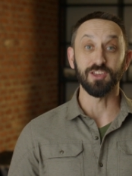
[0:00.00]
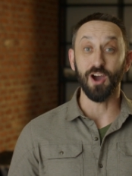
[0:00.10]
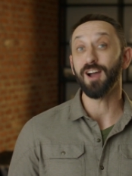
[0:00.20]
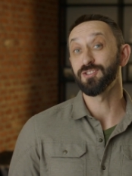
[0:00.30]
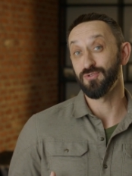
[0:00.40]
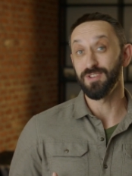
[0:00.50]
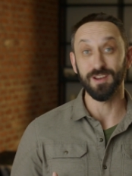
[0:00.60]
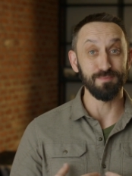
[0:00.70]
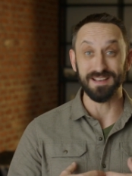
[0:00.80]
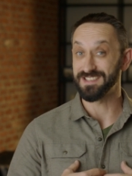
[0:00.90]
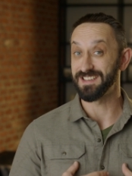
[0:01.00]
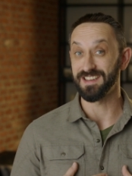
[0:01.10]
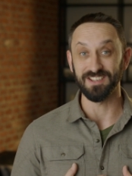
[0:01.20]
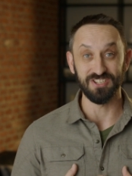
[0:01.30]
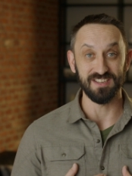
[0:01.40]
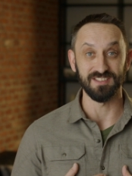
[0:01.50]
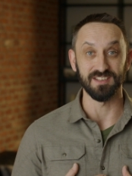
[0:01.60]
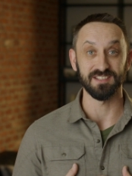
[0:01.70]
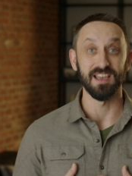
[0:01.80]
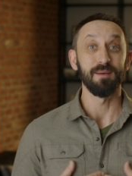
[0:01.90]
God drew near by sending
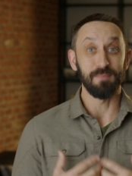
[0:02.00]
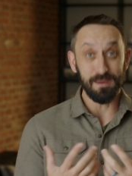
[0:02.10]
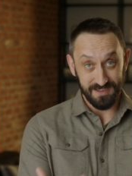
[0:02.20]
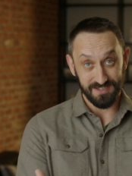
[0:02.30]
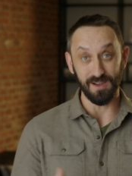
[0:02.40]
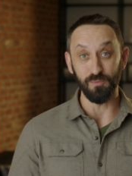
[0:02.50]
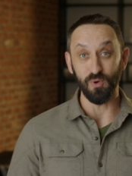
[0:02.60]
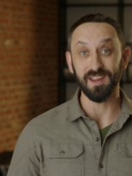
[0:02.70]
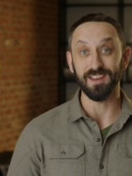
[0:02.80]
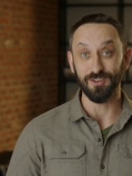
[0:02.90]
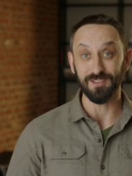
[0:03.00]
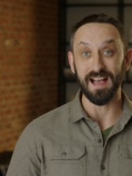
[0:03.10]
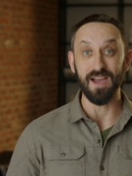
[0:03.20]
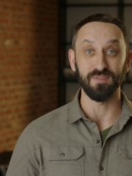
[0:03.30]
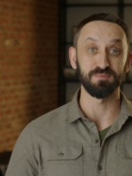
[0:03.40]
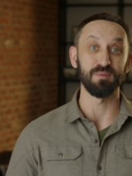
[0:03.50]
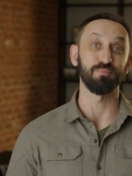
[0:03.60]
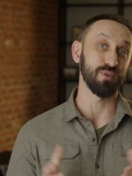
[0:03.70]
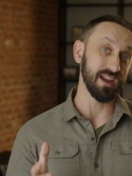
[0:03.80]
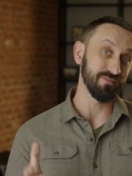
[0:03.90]
Jesus. Maybe someone in your life has been
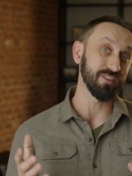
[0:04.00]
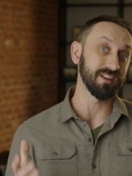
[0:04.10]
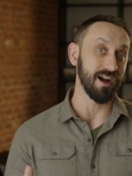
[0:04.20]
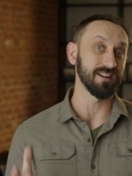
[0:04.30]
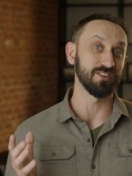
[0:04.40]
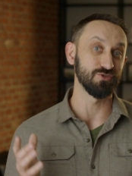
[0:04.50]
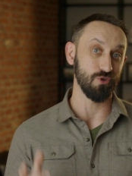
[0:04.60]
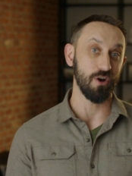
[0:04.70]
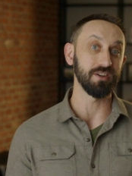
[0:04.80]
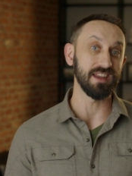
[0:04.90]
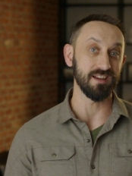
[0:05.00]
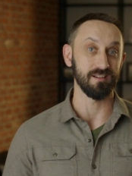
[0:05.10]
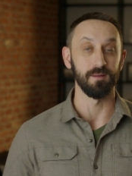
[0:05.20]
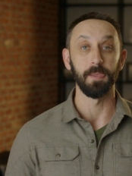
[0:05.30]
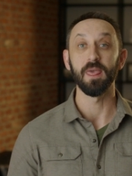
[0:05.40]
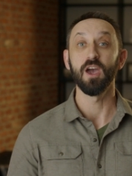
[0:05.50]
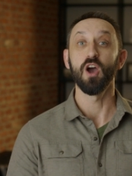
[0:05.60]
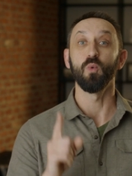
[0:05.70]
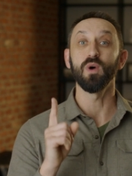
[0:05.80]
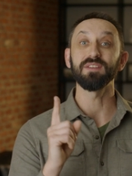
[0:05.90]
praying for God to draw near.
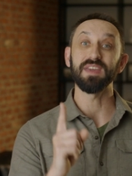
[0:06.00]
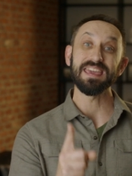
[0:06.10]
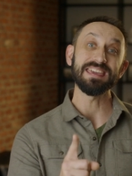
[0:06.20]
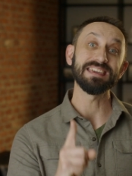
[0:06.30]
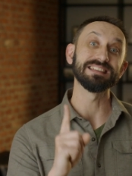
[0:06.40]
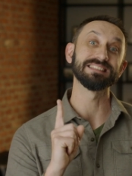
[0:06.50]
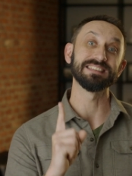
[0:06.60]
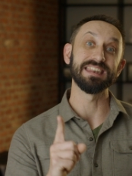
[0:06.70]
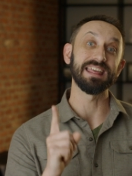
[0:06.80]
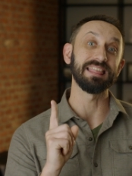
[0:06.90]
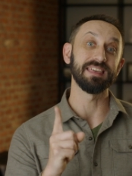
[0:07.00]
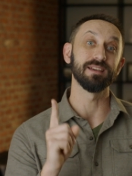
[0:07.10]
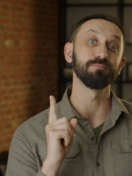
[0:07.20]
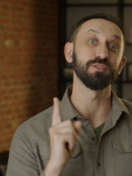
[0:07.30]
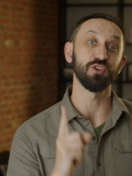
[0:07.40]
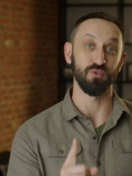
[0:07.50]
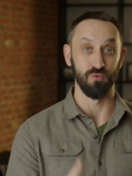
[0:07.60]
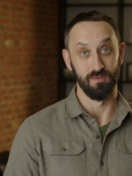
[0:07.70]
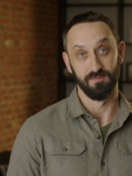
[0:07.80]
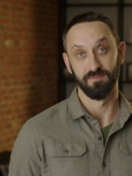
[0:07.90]
What if He is sending them you?
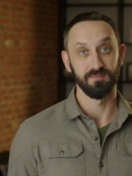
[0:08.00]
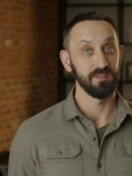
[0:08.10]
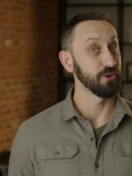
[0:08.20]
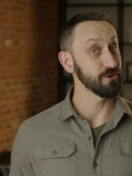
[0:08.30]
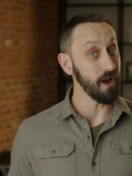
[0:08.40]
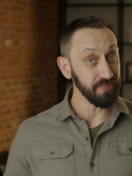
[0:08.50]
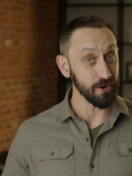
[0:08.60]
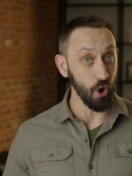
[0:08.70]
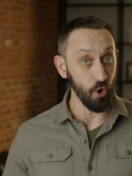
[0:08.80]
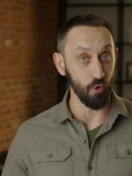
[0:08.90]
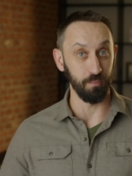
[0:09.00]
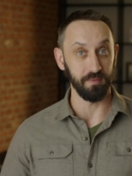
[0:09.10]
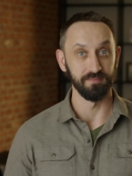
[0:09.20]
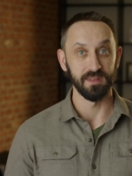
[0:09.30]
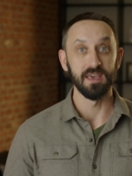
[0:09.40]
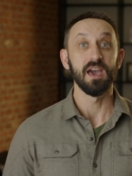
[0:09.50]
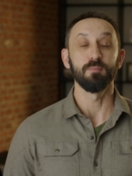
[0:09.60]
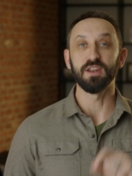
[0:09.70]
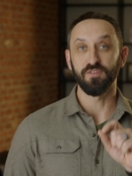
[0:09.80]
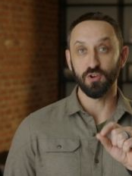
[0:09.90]
You're not their hope,
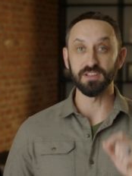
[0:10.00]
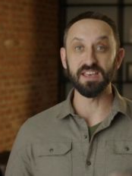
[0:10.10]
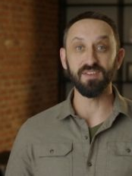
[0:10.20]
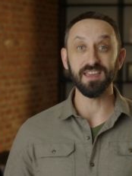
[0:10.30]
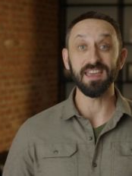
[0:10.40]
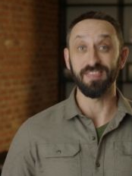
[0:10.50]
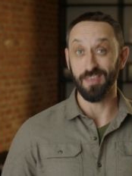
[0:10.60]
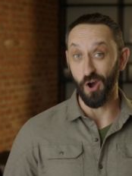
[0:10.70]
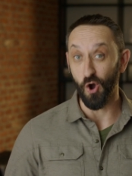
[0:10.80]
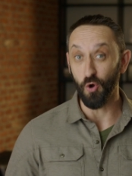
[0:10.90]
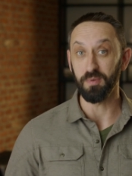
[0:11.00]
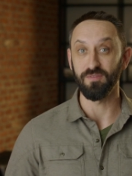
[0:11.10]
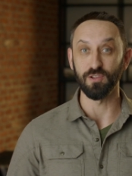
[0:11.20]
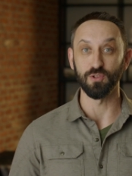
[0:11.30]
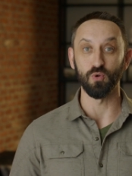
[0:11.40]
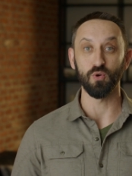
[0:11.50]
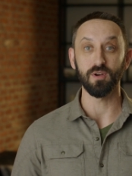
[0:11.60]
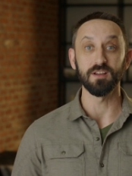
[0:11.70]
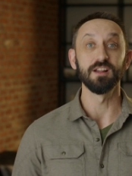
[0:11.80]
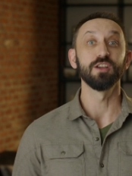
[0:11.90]
but if you're living in the hope of the
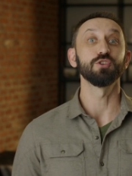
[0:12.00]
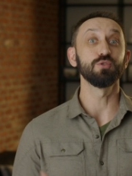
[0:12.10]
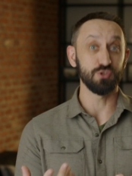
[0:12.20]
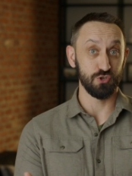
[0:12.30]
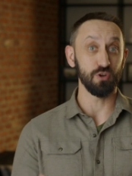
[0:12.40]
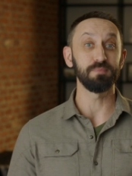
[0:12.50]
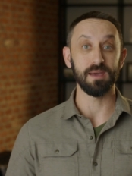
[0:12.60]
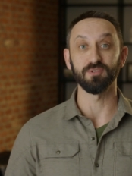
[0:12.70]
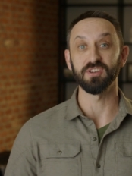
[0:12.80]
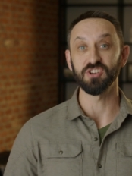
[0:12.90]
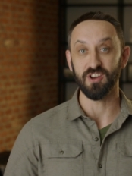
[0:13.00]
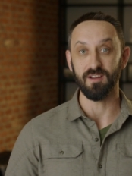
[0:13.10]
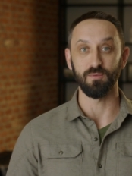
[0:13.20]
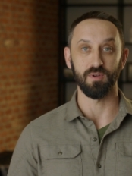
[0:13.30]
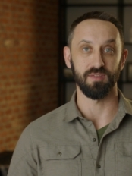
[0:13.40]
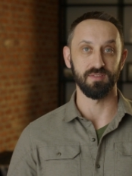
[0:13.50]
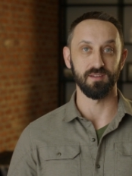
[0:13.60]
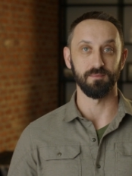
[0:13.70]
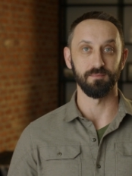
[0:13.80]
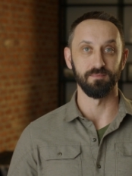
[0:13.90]
Lord, you should be able to share it with them.